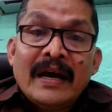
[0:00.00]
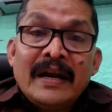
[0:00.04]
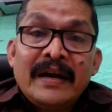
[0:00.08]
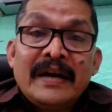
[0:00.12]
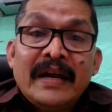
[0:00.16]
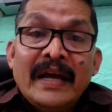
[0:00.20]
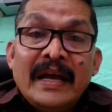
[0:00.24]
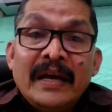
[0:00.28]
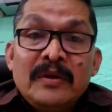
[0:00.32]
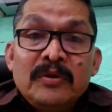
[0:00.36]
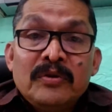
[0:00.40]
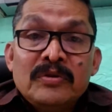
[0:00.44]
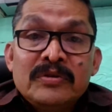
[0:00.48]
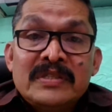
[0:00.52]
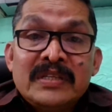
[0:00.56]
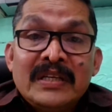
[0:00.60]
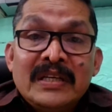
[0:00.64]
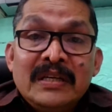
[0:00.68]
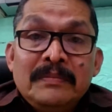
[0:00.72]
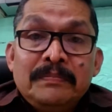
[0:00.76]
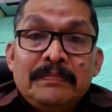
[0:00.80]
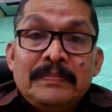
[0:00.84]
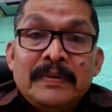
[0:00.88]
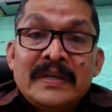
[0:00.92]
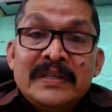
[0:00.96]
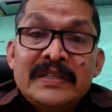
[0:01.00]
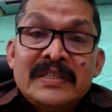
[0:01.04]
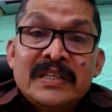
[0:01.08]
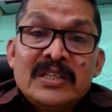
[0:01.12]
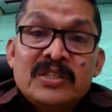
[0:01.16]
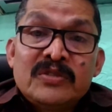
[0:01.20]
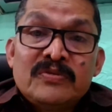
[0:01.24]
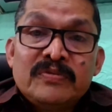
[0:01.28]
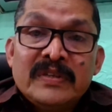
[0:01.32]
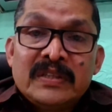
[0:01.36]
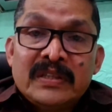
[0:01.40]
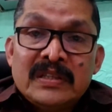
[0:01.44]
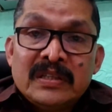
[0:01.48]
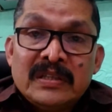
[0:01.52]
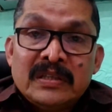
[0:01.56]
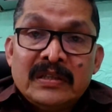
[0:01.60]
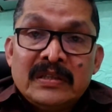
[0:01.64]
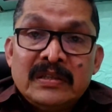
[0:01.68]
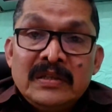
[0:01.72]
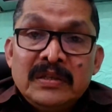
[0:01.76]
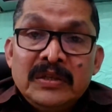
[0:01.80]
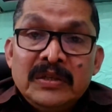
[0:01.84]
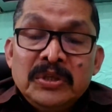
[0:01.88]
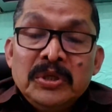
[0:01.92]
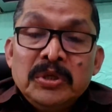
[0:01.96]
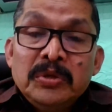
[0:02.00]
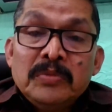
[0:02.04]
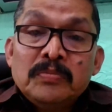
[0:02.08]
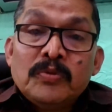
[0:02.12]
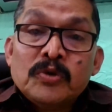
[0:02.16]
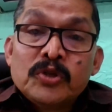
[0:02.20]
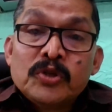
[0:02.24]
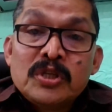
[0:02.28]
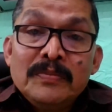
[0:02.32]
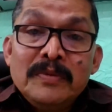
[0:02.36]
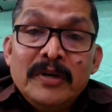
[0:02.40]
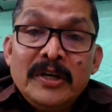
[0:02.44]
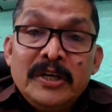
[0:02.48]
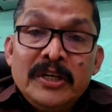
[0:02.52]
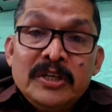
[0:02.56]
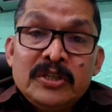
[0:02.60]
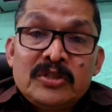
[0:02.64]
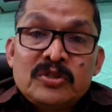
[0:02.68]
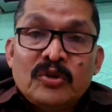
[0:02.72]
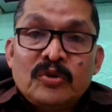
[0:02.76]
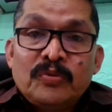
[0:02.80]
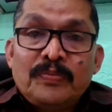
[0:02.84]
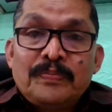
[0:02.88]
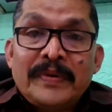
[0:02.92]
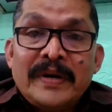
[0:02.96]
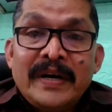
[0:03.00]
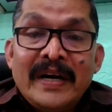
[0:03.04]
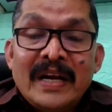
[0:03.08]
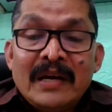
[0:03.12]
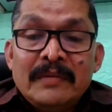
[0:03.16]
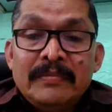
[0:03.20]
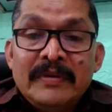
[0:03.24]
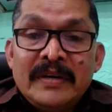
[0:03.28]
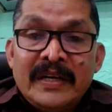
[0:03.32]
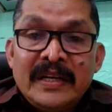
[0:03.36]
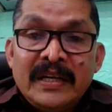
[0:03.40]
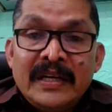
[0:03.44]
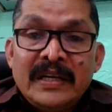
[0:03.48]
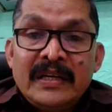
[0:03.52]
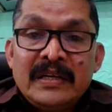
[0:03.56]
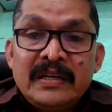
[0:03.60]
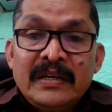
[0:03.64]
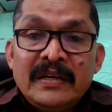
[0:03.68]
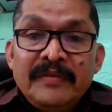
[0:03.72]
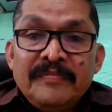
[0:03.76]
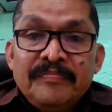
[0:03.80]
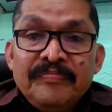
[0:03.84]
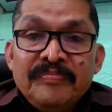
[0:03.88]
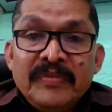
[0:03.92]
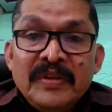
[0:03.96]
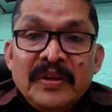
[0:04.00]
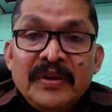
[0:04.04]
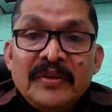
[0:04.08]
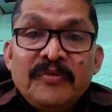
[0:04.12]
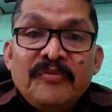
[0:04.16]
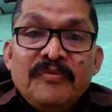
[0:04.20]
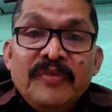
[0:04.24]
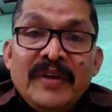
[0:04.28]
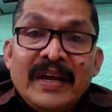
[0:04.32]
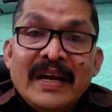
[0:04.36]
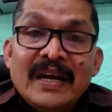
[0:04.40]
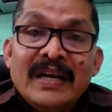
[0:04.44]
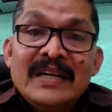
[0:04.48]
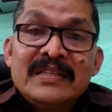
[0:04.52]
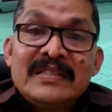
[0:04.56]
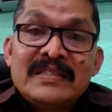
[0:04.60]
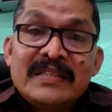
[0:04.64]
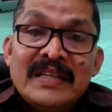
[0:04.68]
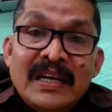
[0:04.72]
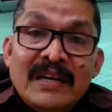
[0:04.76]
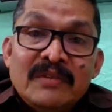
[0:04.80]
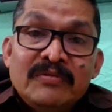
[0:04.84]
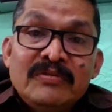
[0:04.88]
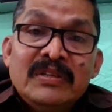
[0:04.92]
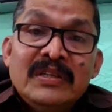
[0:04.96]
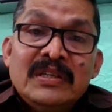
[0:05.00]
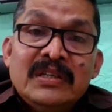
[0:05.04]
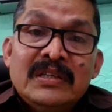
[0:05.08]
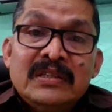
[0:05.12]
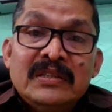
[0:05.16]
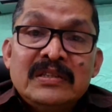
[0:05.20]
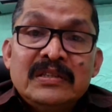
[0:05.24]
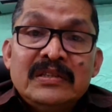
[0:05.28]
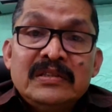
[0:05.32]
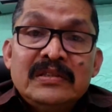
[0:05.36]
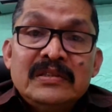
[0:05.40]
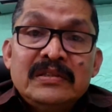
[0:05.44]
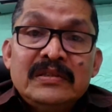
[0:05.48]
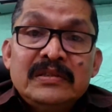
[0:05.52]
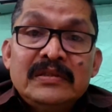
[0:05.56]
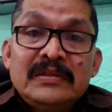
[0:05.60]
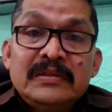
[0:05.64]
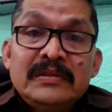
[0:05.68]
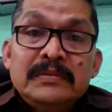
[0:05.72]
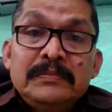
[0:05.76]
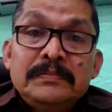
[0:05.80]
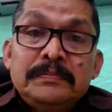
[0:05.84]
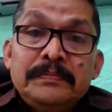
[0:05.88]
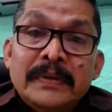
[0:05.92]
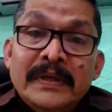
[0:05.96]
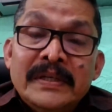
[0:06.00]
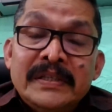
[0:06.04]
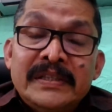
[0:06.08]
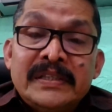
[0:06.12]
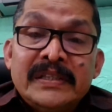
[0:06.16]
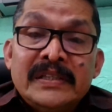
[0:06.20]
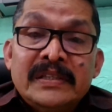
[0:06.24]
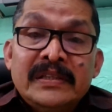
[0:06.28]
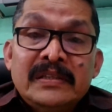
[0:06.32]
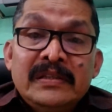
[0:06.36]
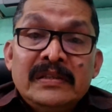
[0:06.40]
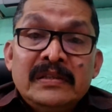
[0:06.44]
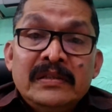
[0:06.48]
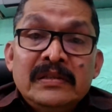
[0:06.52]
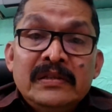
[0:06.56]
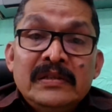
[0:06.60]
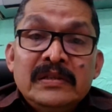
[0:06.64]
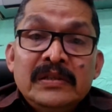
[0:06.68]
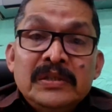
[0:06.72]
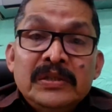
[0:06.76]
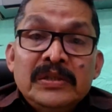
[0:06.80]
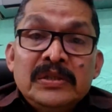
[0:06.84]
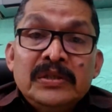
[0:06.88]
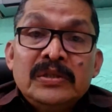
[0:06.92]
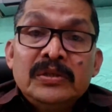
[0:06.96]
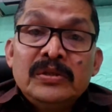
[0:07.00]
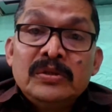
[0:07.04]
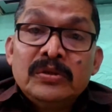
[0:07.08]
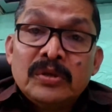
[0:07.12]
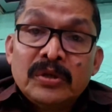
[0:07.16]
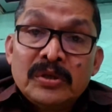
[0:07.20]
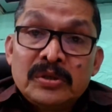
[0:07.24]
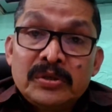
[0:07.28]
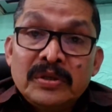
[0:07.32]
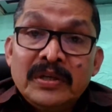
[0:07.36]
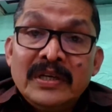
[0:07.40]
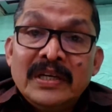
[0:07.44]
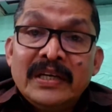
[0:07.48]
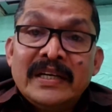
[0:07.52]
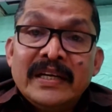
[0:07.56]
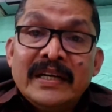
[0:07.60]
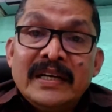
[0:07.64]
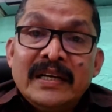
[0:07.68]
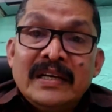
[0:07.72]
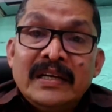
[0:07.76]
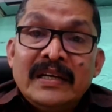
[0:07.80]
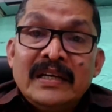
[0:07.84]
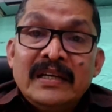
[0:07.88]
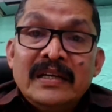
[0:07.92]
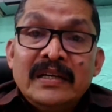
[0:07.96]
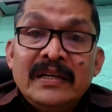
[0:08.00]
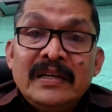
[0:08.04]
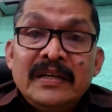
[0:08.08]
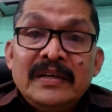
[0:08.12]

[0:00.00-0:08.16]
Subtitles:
and diagnosing patients with possibilities of pre-diabetic, we can save the patient not to get a